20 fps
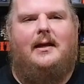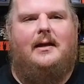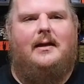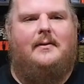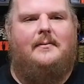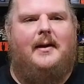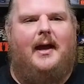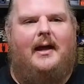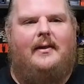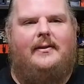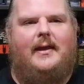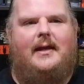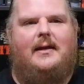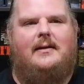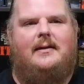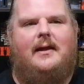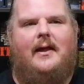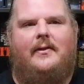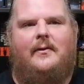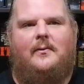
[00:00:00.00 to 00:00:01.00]
I
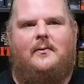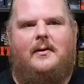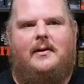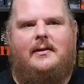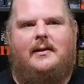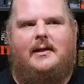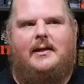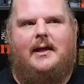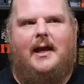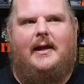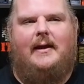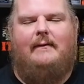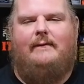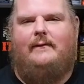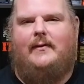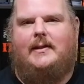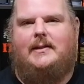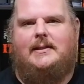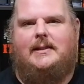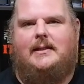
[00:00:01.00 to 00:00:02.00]
think another one that kind
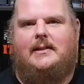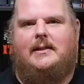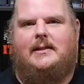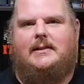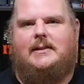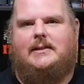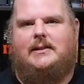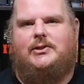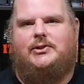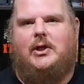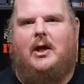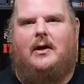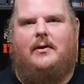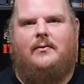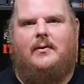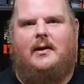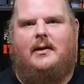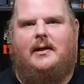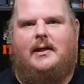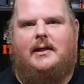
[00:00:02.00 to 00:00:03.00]
of fits in this
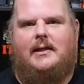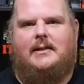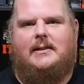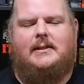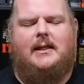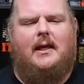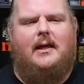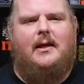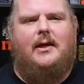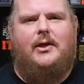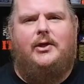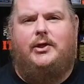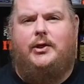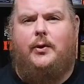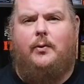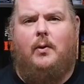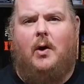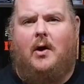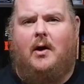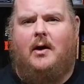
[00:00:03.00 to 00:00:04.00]
genre is
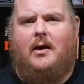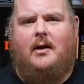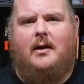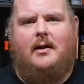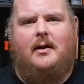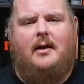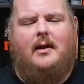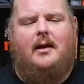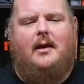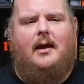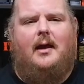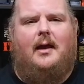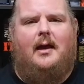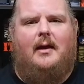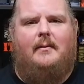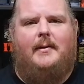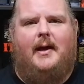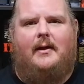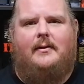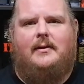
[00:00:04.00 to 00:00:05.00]
You Are,
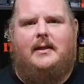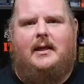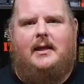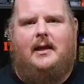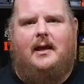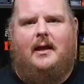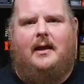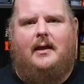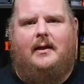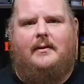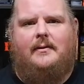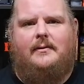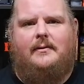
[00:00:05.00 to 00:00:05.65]
about the